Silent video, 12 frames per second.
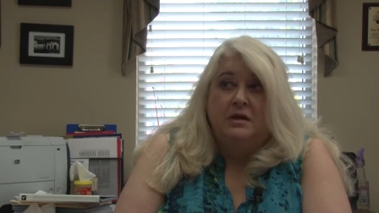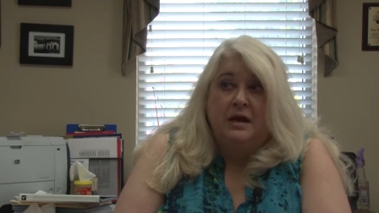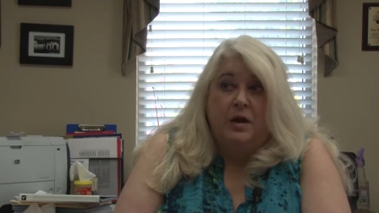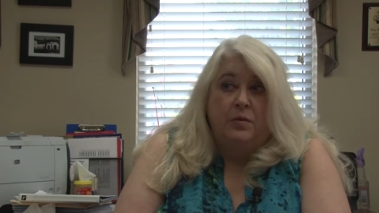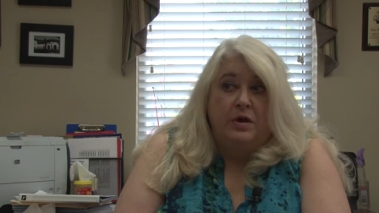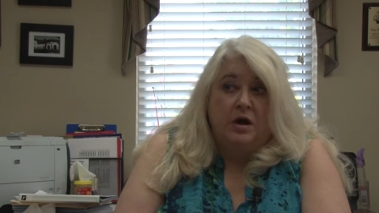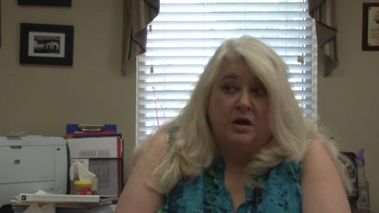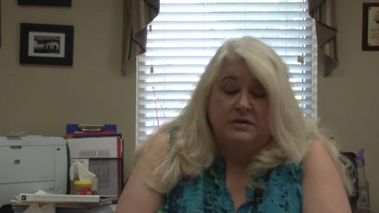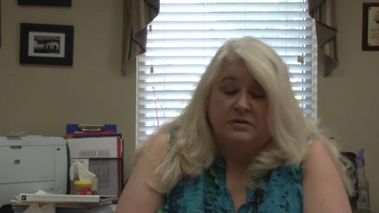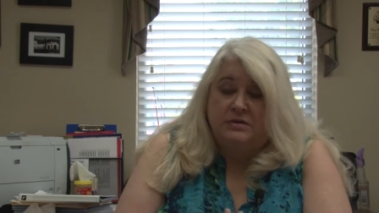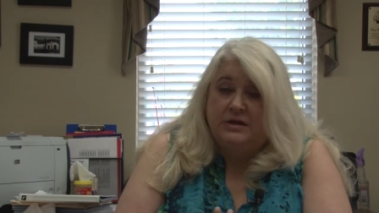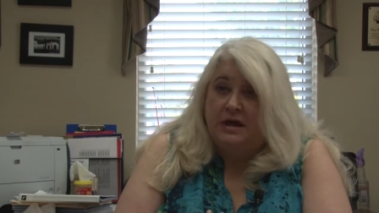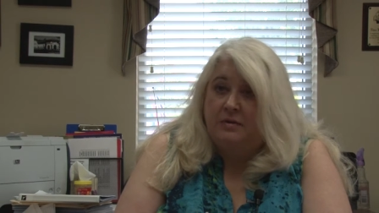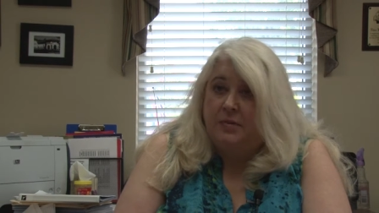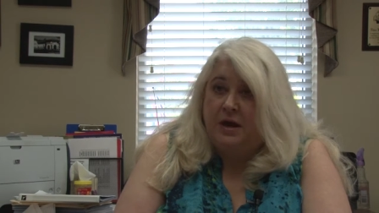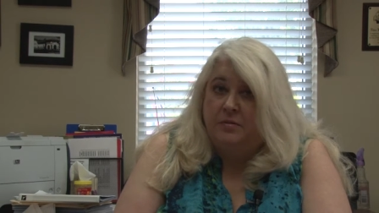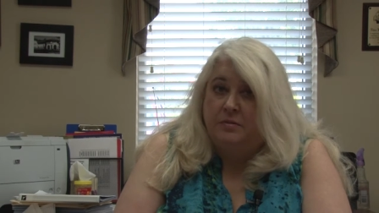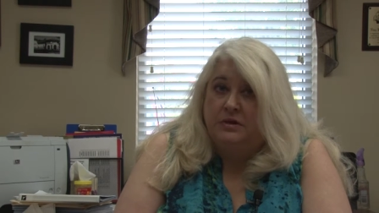Now, we also take
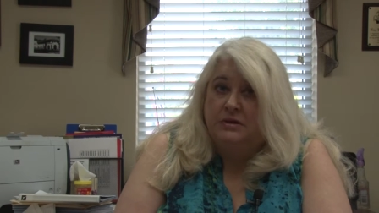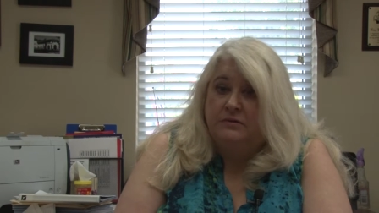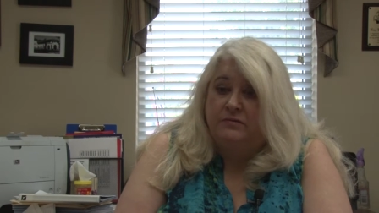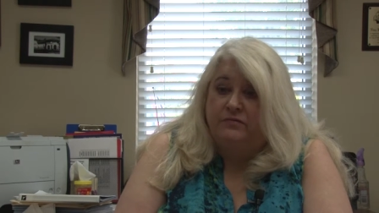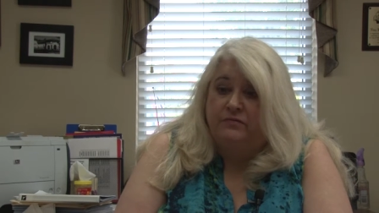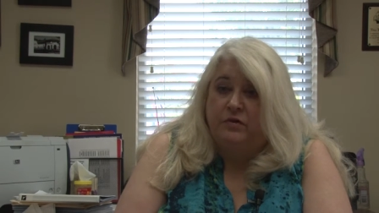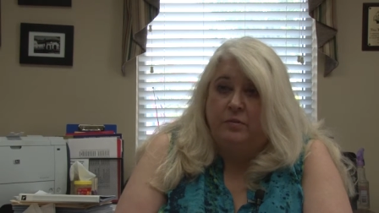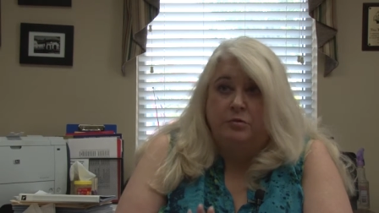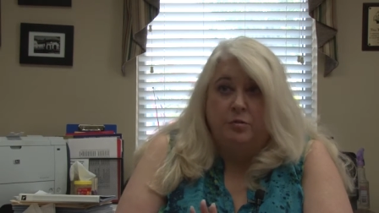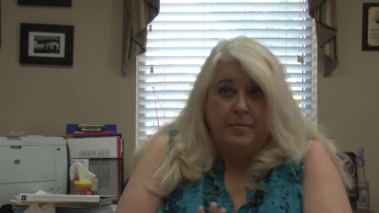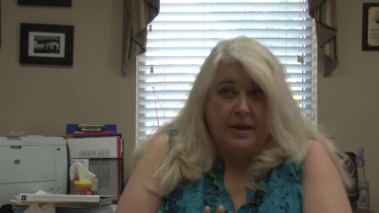payments from your